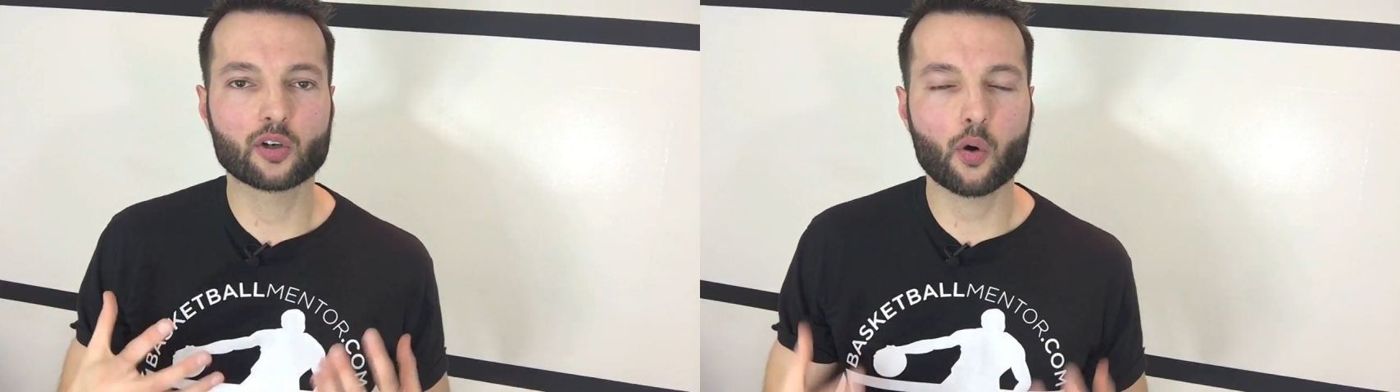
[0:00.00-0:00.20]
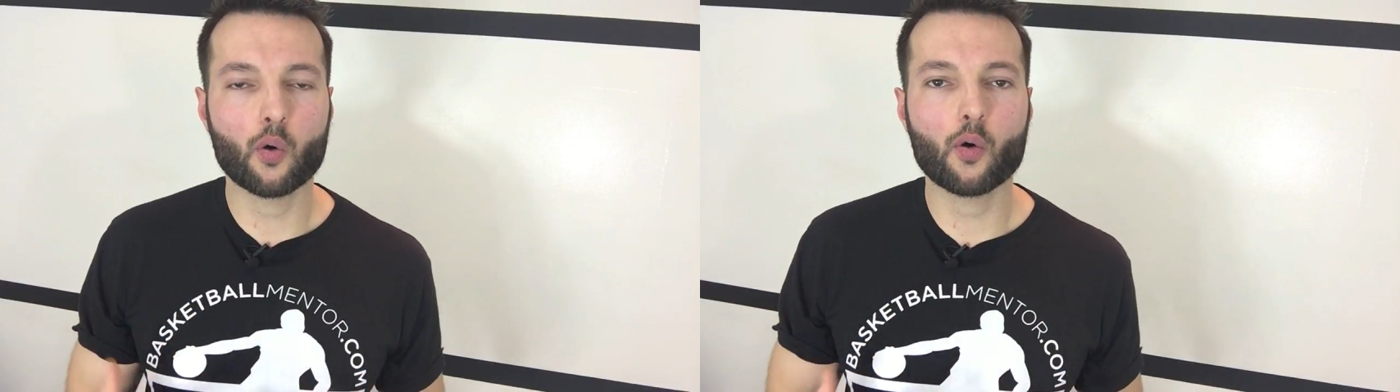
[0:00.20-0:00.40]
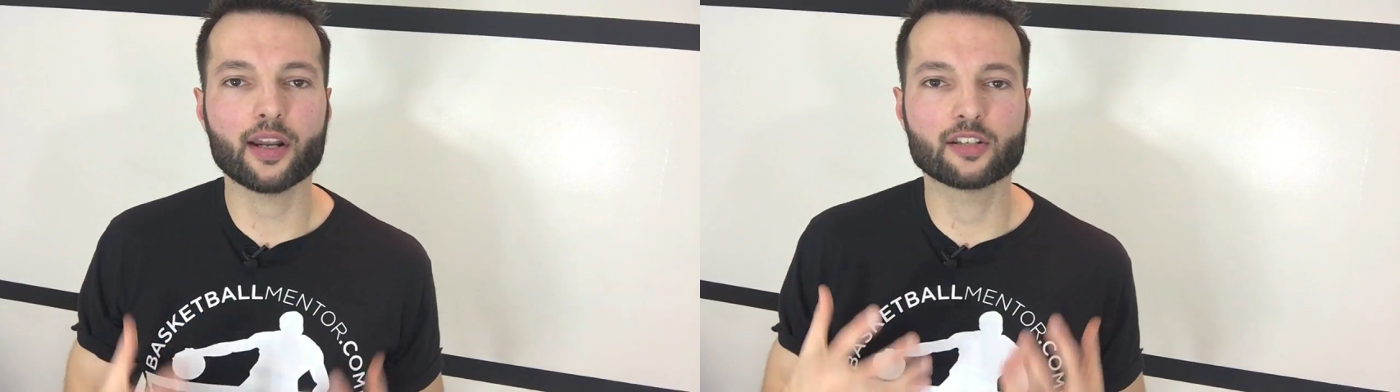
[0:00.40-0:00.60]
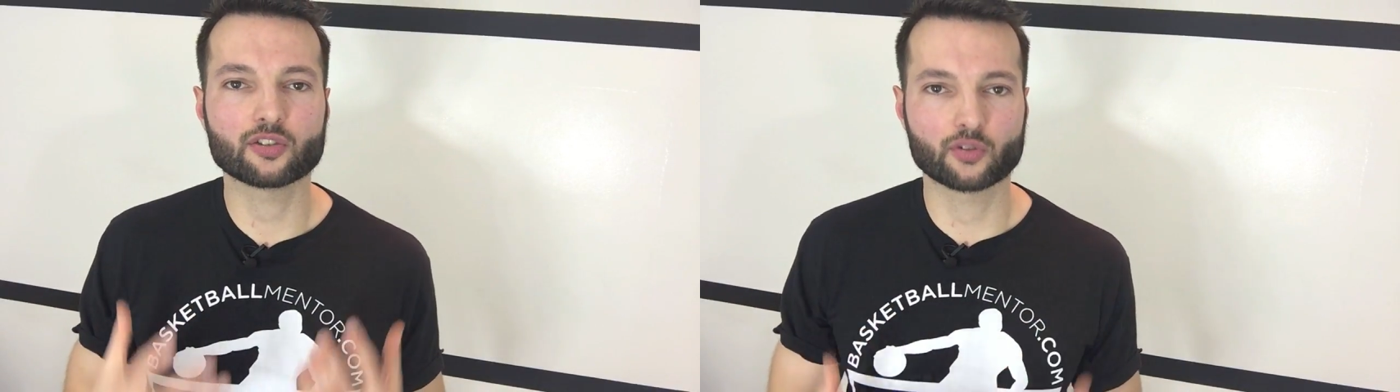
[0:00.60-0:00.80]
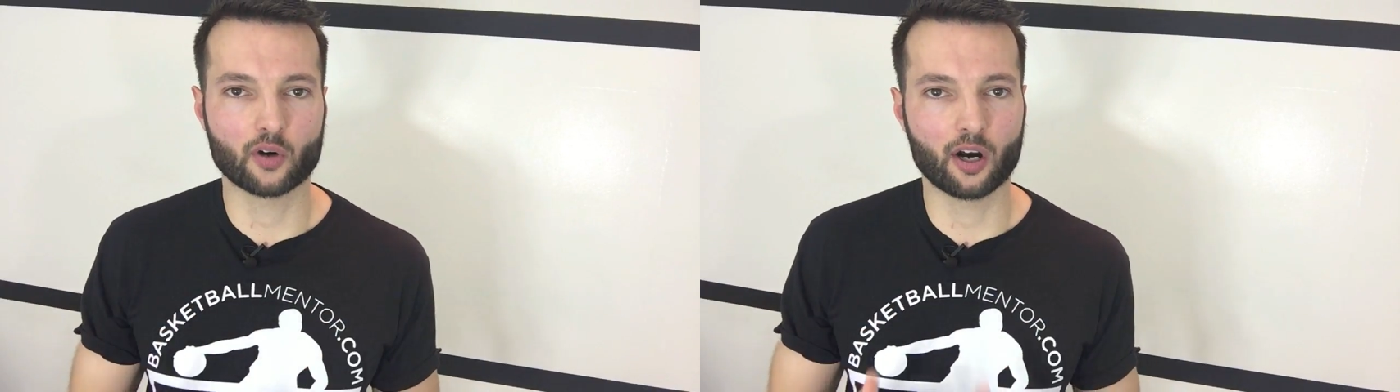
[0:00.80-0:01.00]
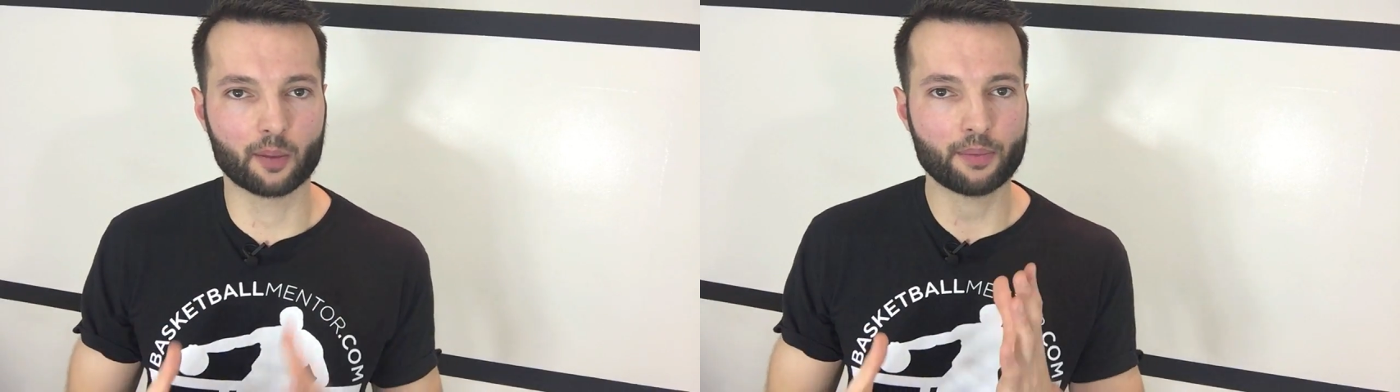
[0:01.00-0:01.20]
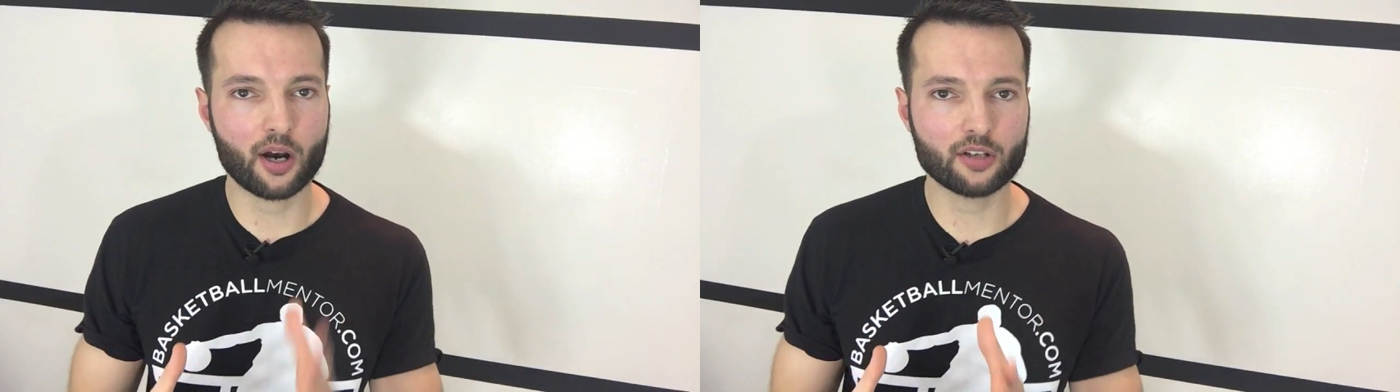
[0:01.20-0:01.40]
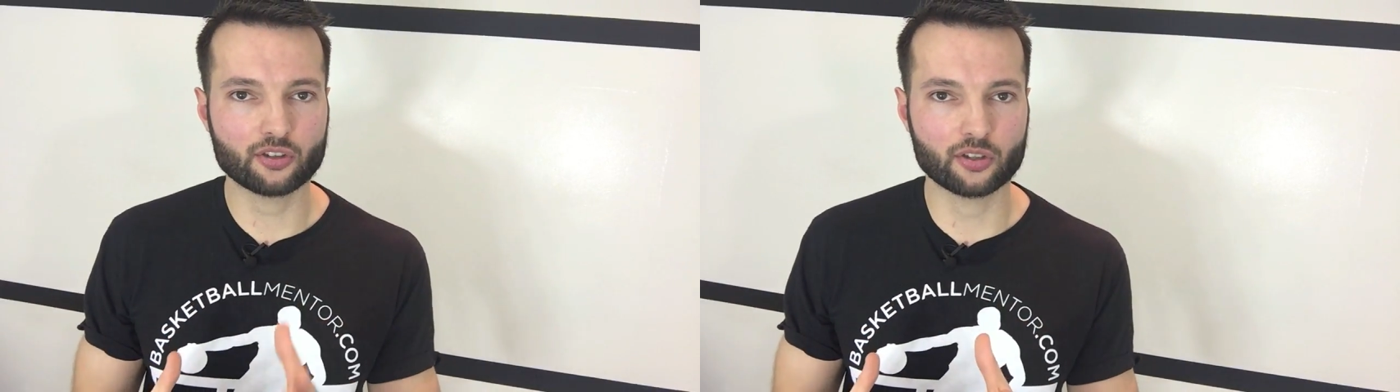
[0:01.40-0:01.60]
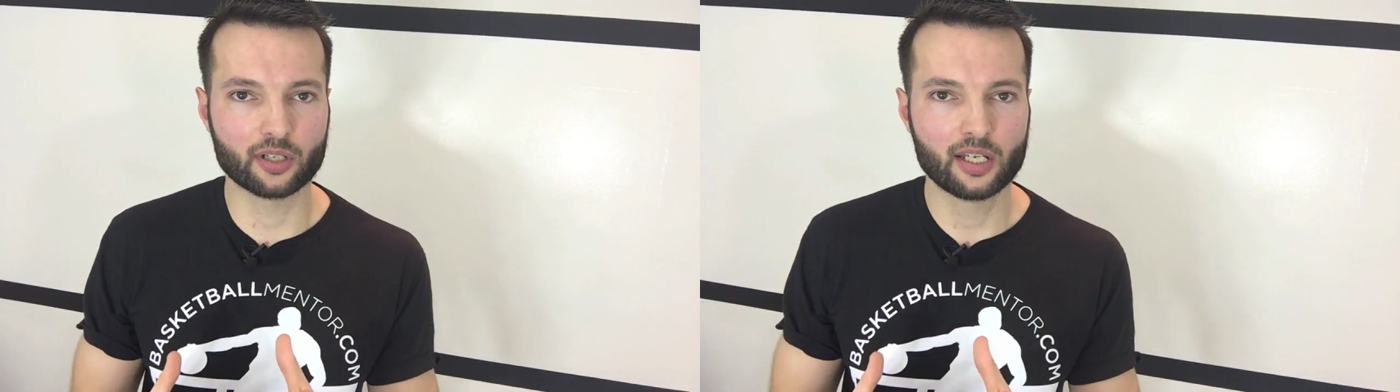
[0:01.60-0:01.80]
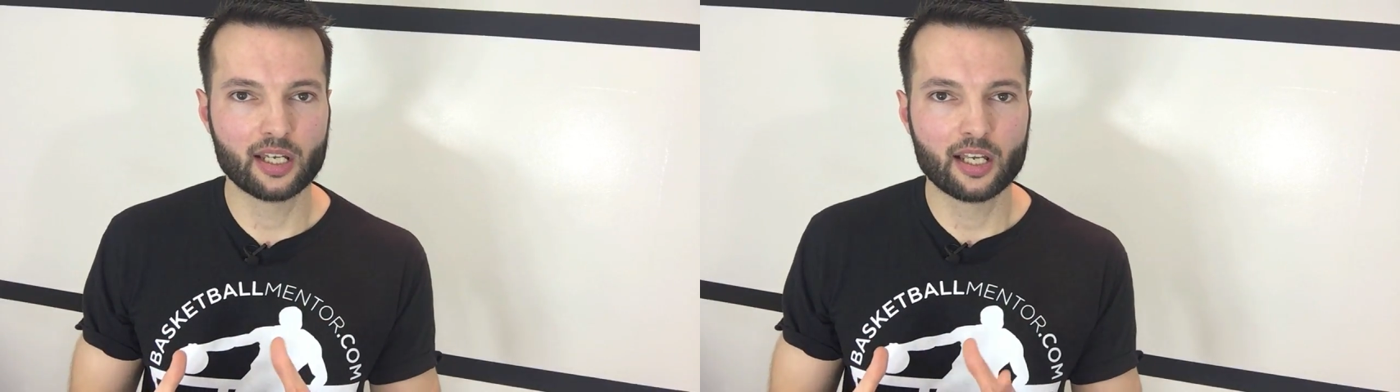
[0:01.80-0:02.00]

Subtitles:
core and strong posture.